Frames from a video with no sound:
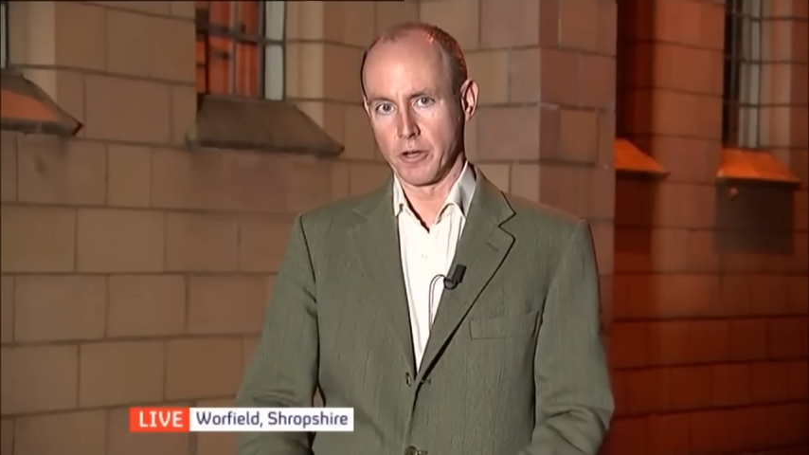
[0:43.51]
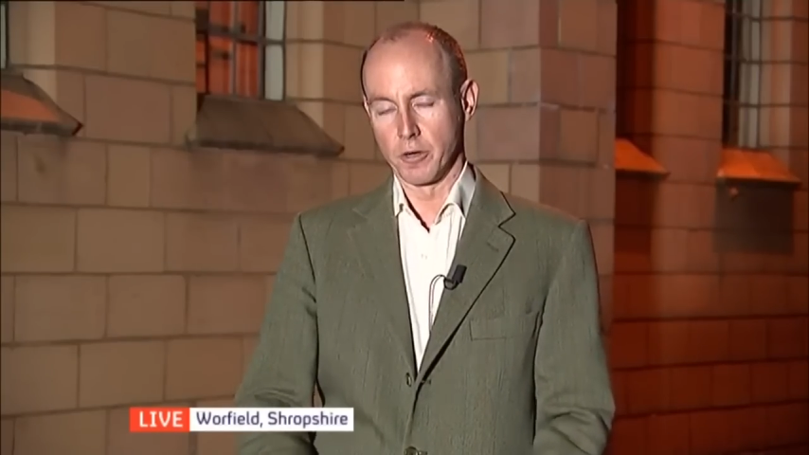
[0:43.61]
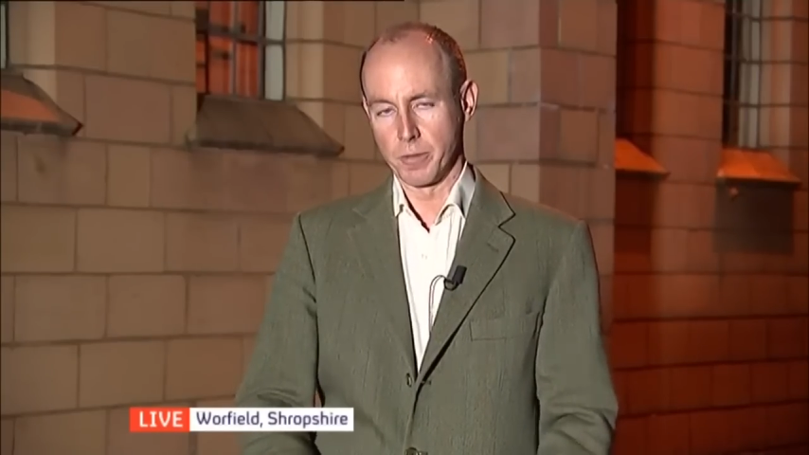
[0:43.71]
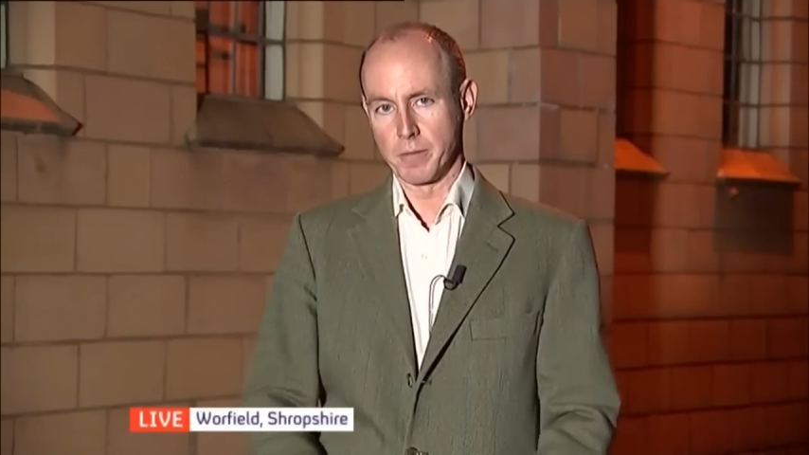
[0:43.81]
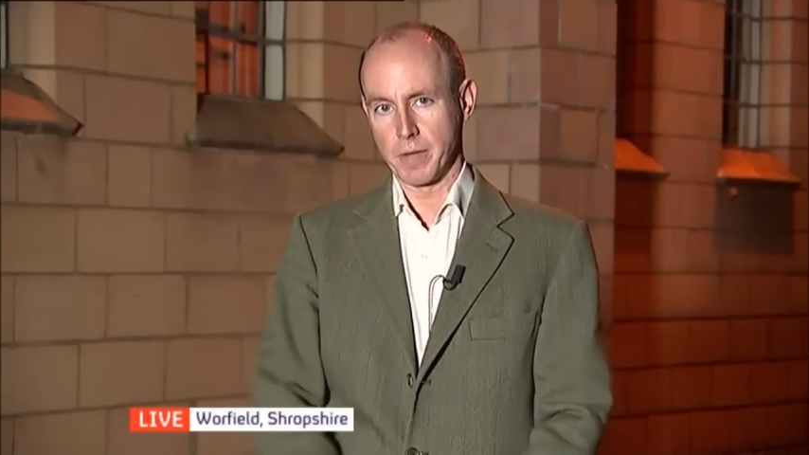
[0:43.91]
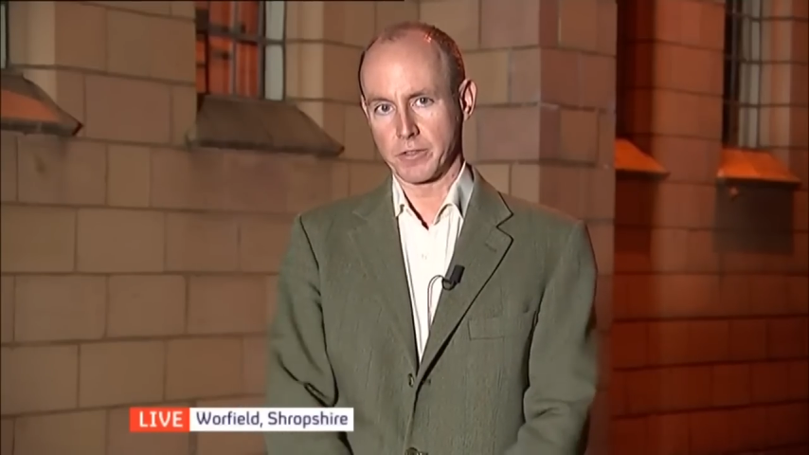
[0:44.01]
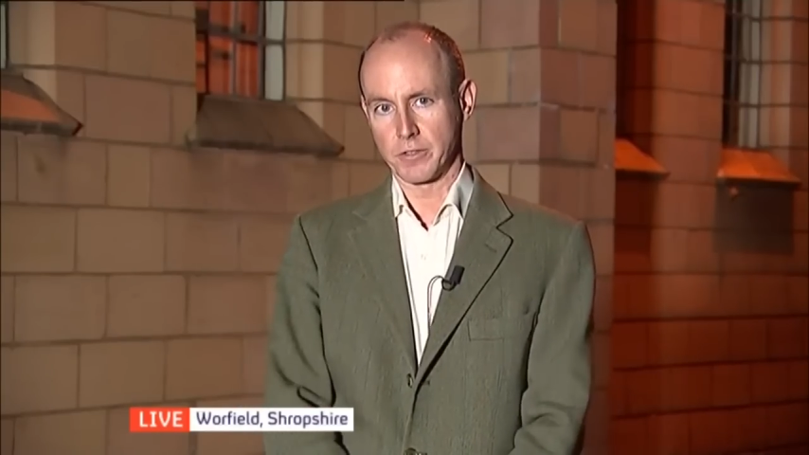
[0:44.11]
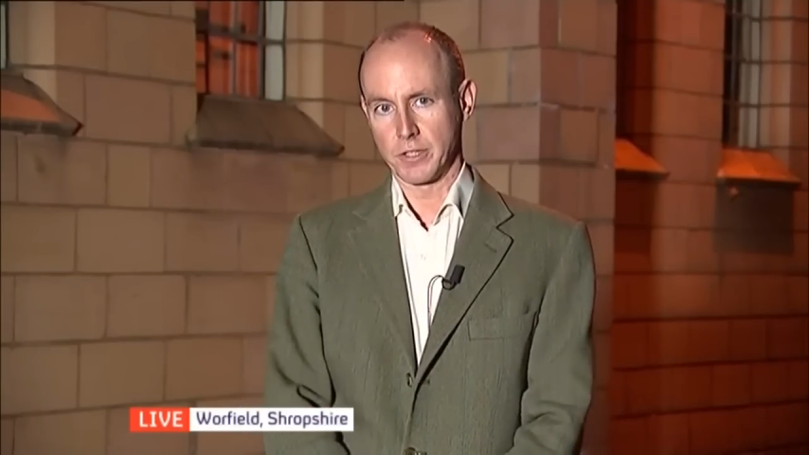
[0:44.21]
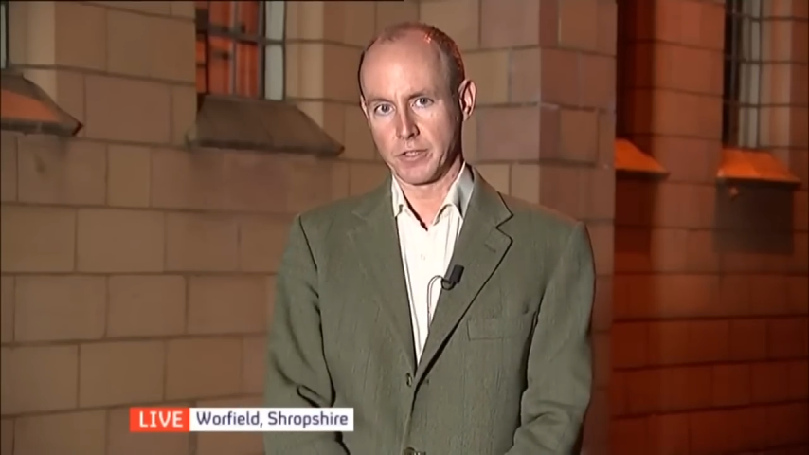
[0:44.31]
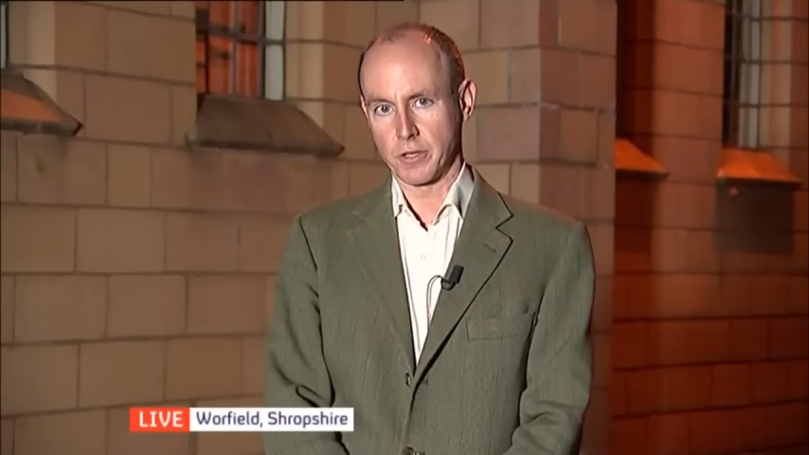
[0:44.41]
Europe and it makes
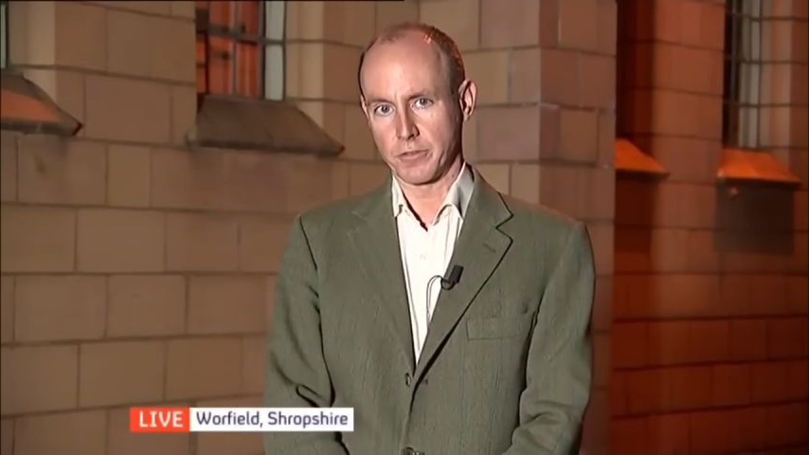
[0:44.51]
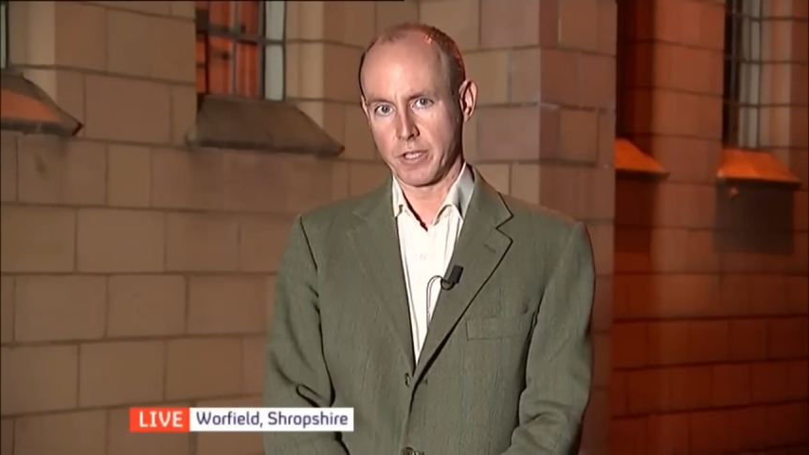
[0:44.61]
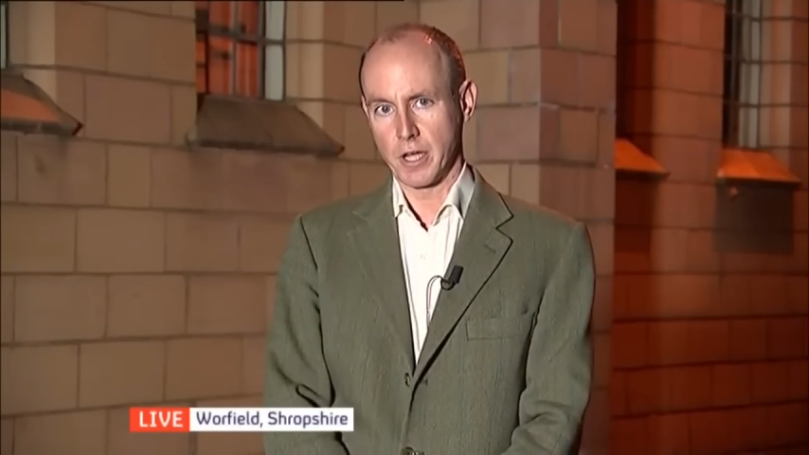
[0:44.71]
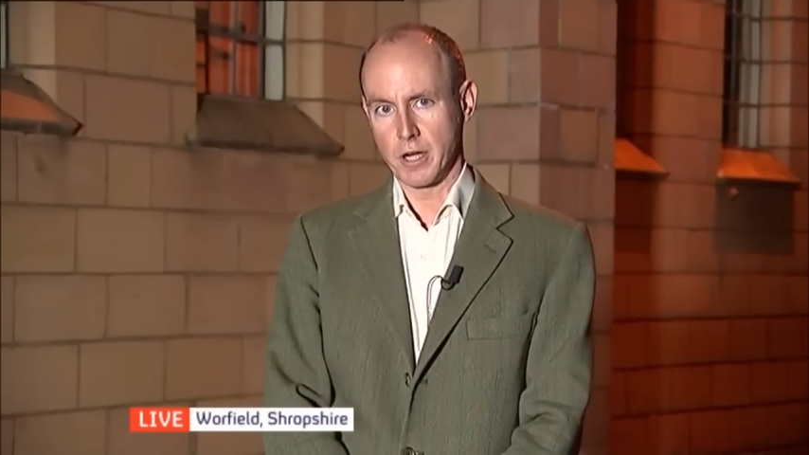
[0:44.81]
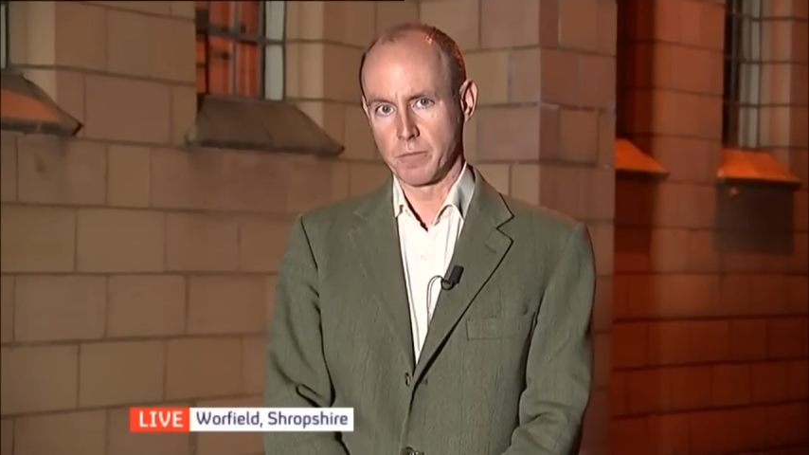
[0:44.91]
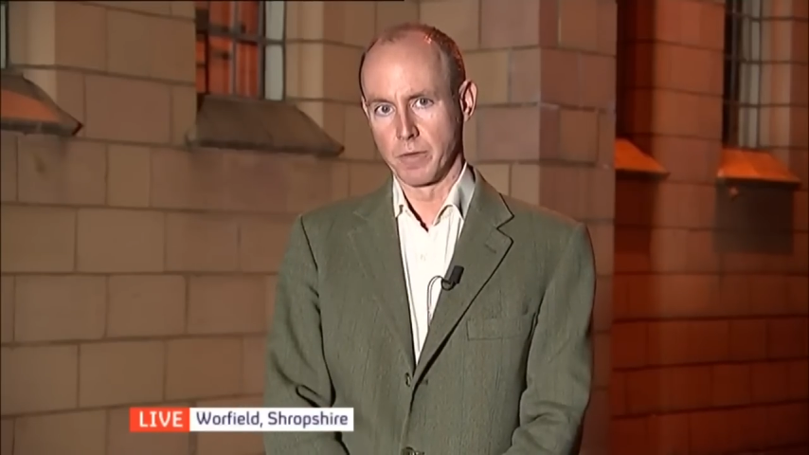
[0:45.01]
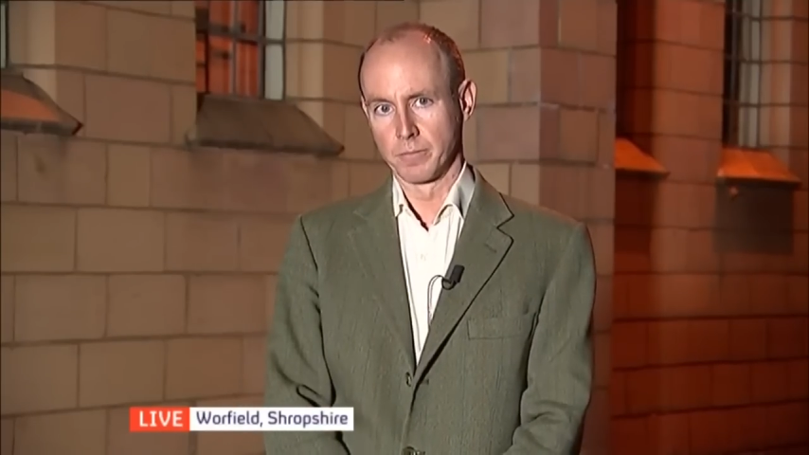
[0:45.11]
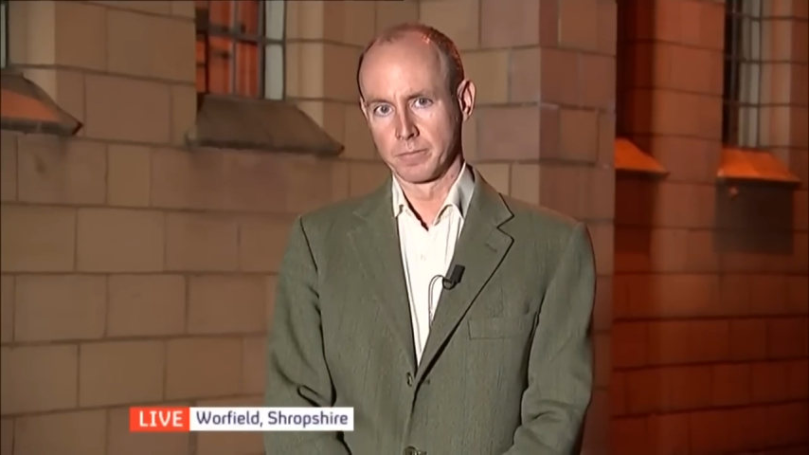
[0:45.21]
us distrusted at home.